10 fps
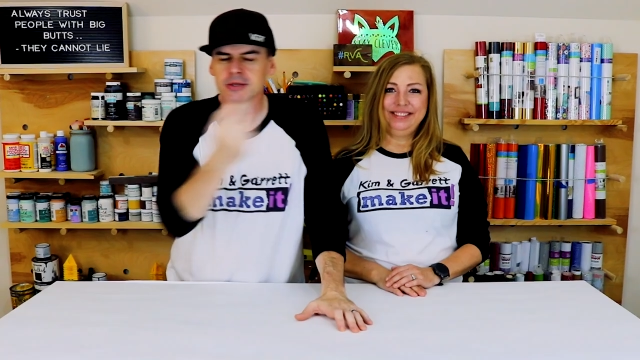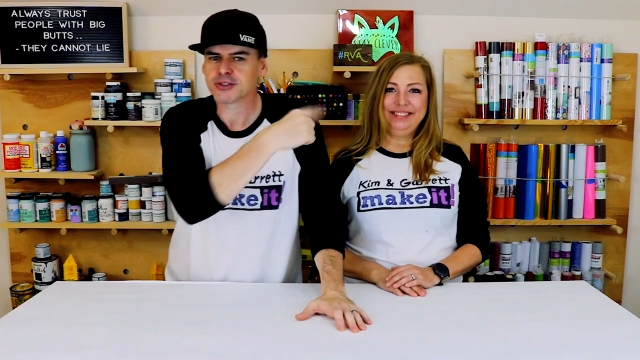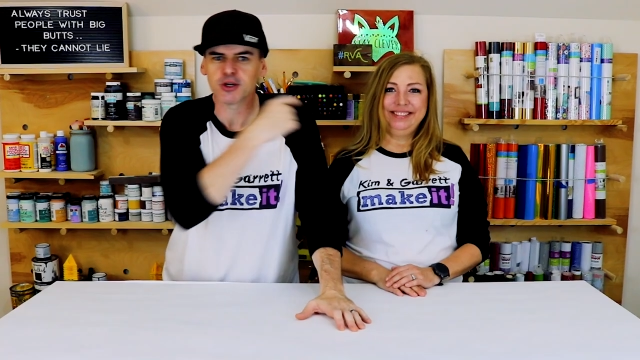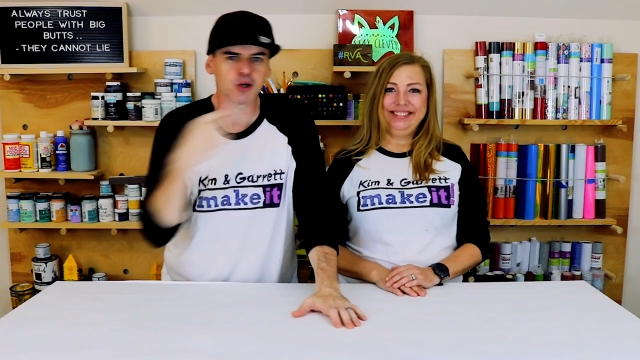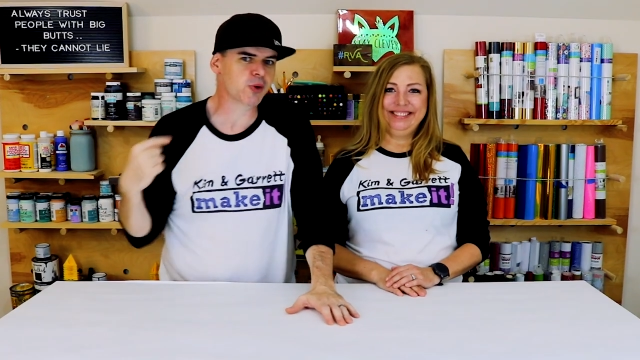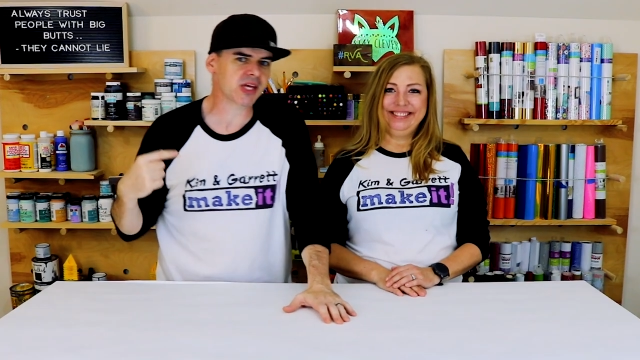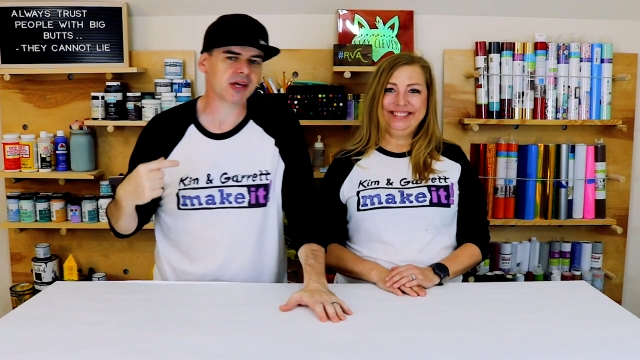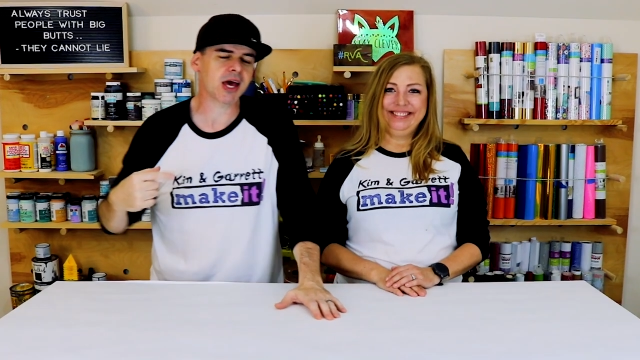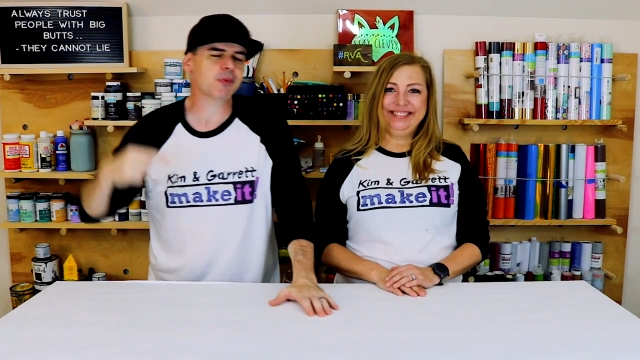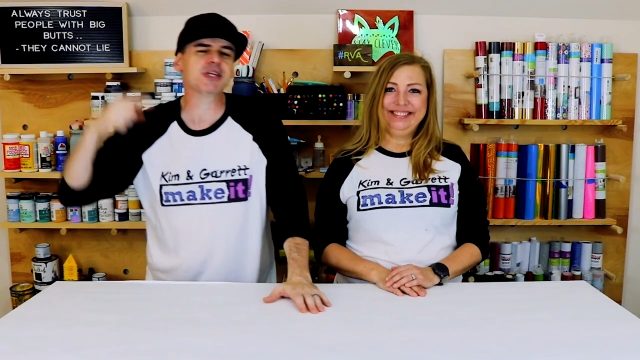Speaker 1: So do
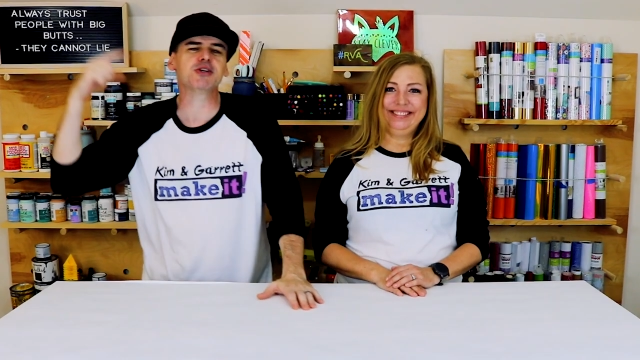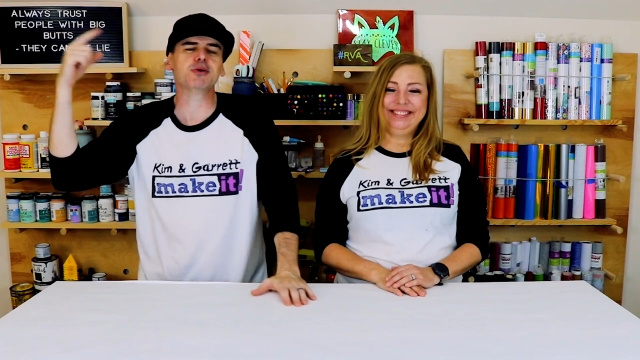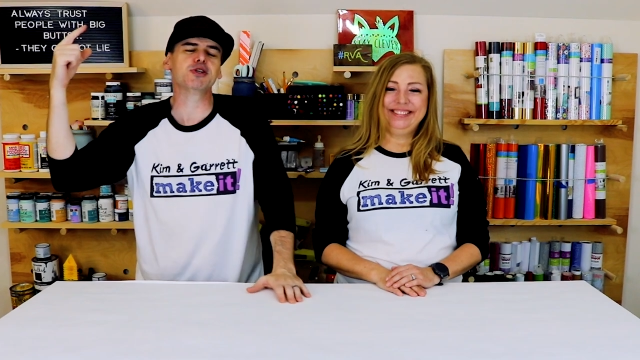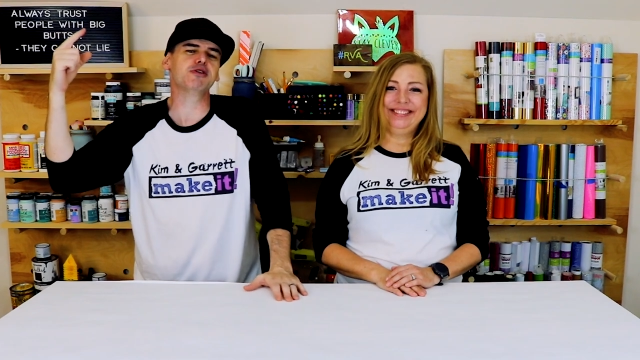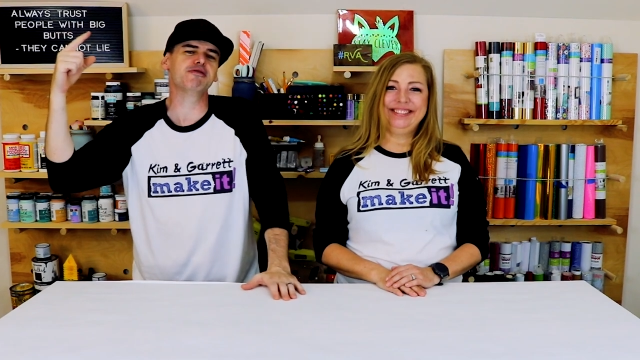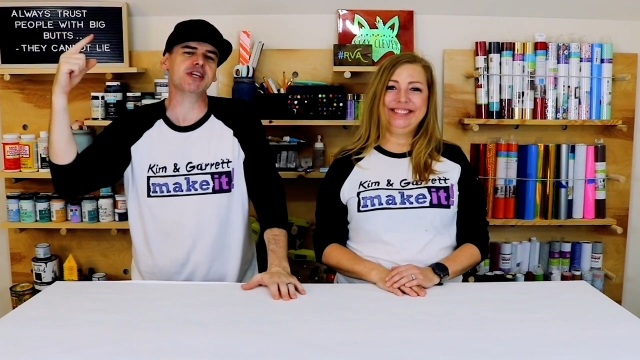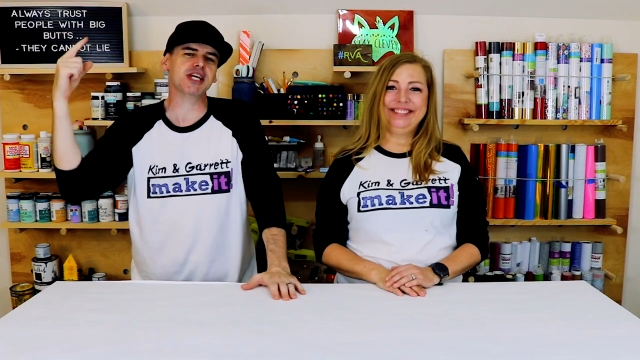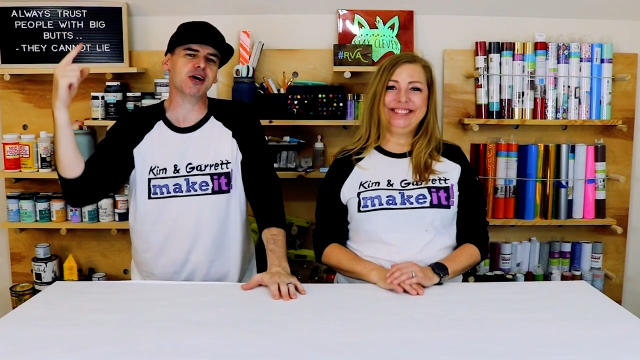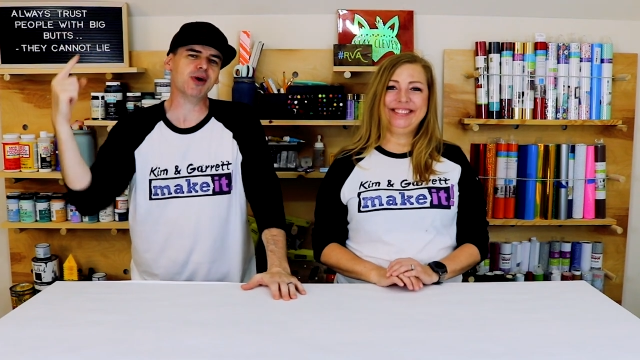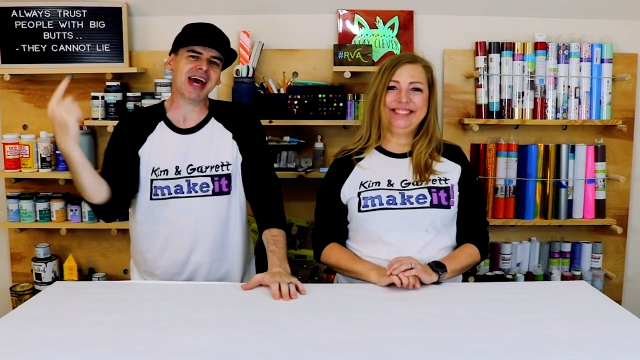we, and we do a new
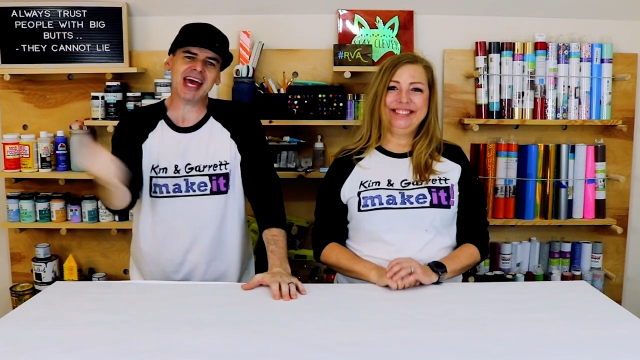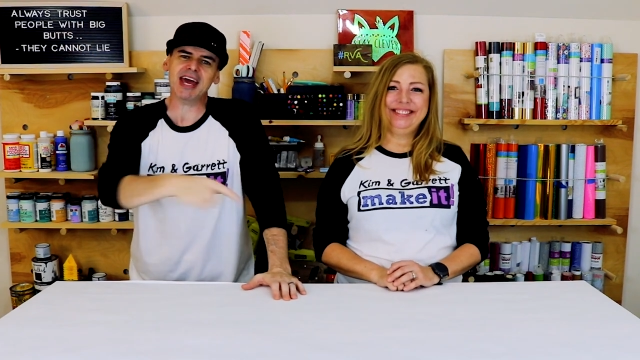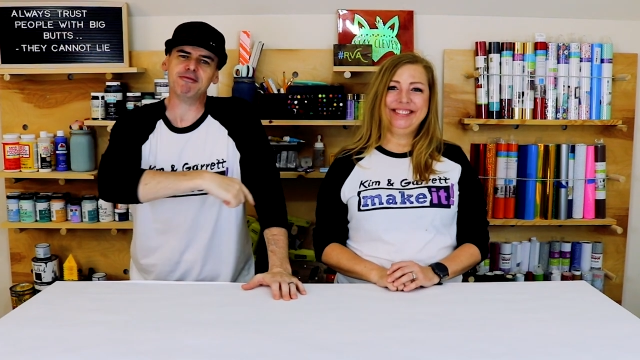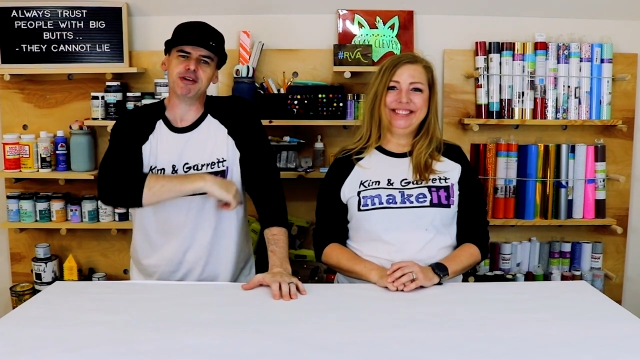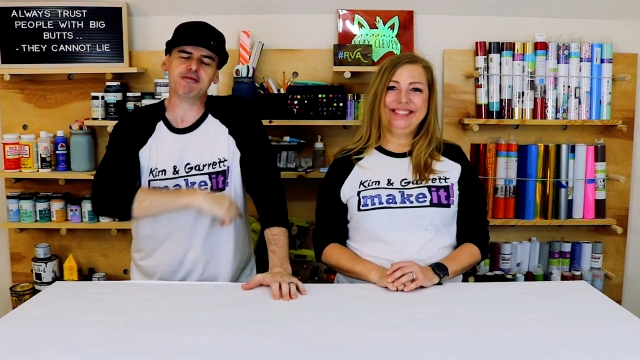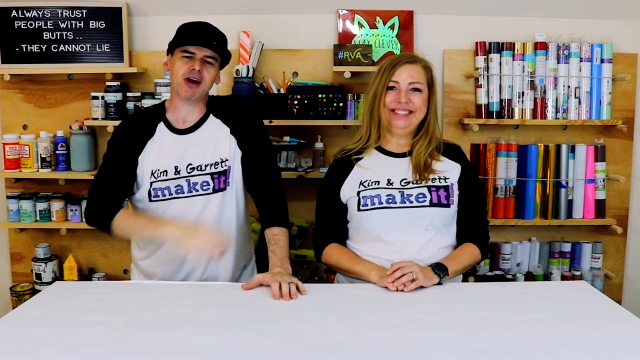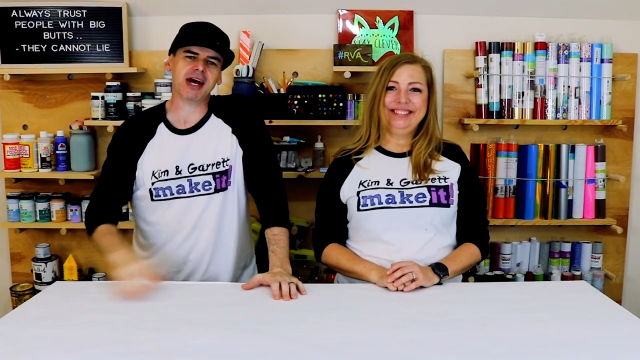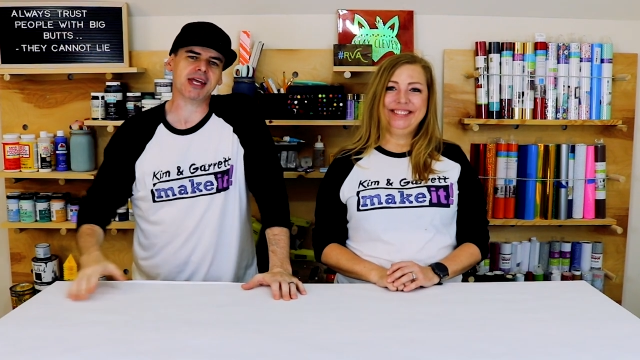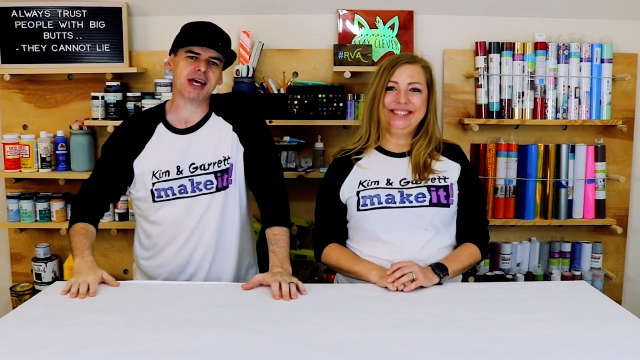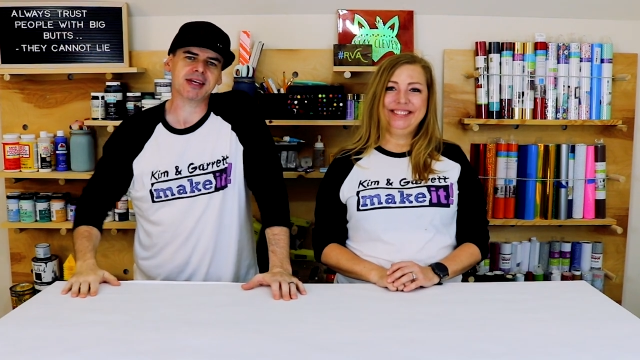video every
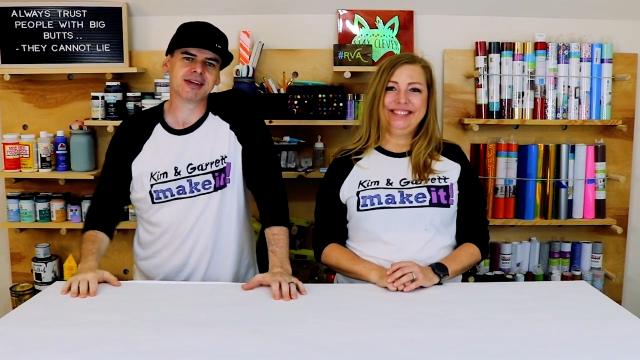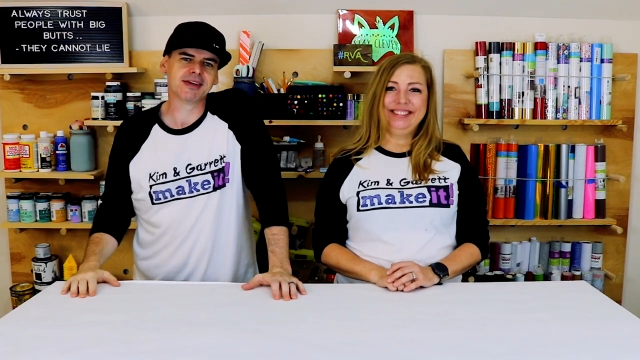Friday.